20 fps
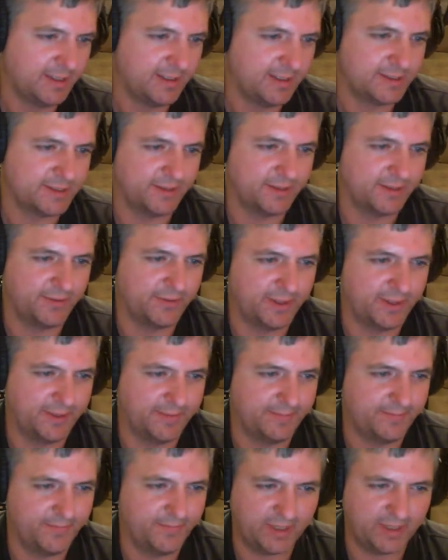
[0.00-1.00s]

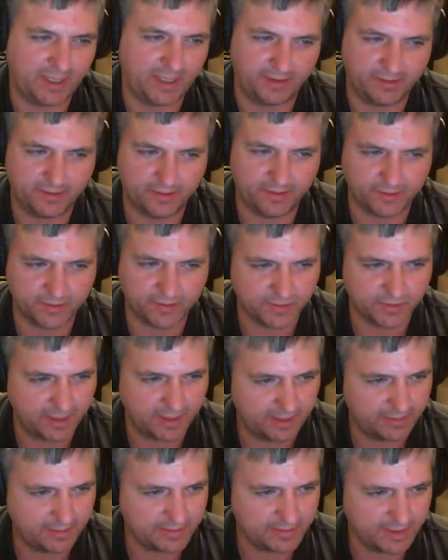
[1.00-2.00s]
So, but yeah, those are the
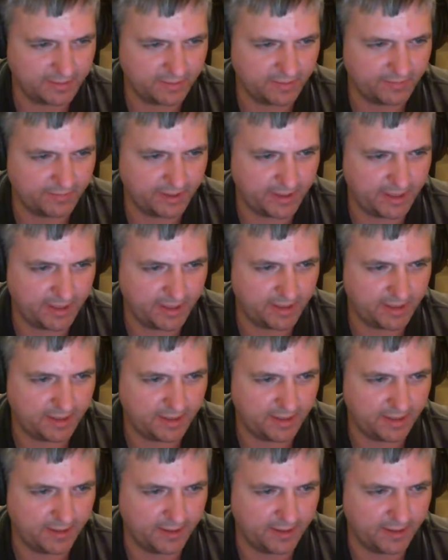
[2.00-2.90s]
games I've been playing.